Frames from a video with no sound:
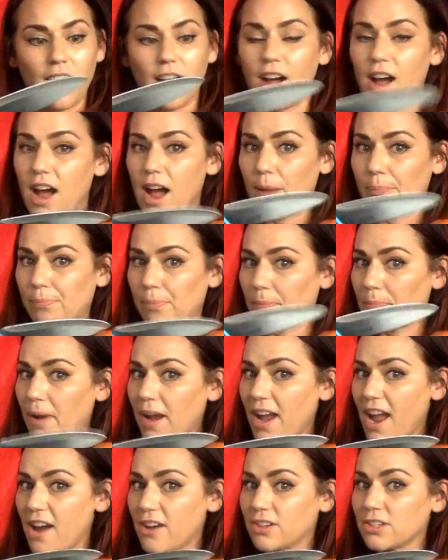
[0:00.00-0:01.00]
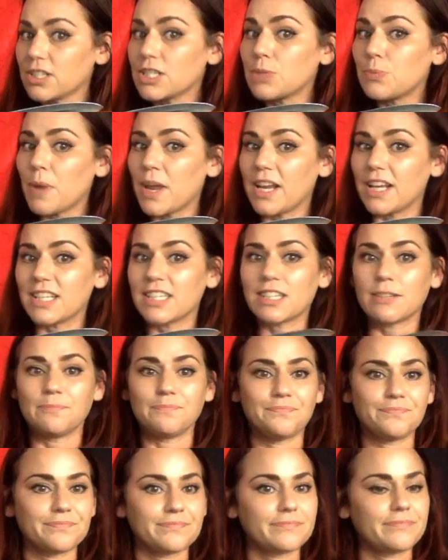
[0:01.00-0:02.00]
up by outer space.
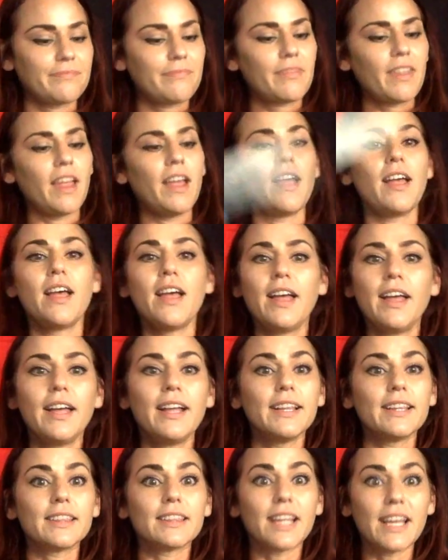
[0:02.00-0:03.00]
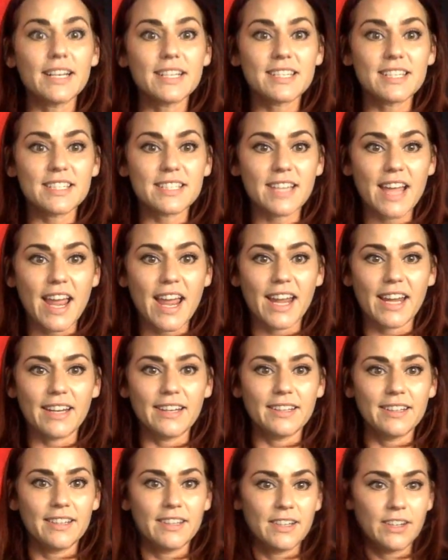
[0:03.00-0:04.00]
Let's say
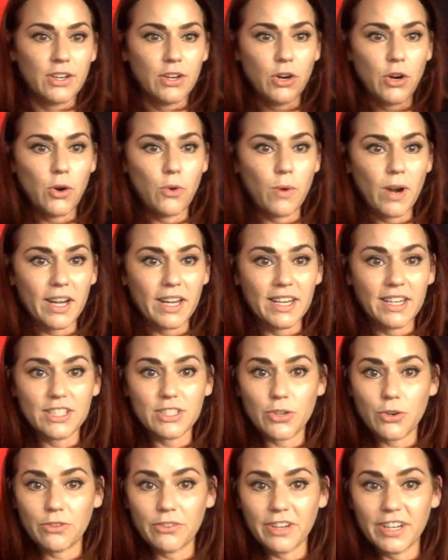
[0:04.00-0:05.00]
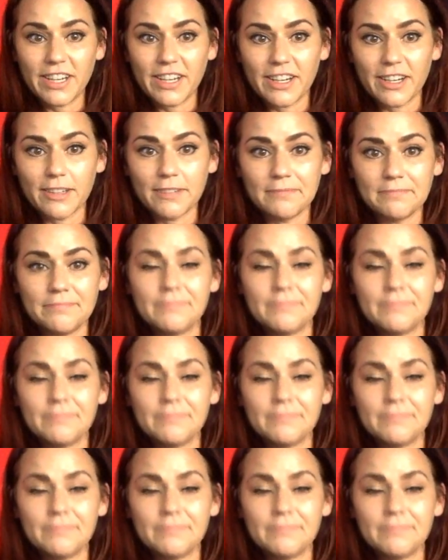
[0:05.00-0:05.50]
Hawaii is over here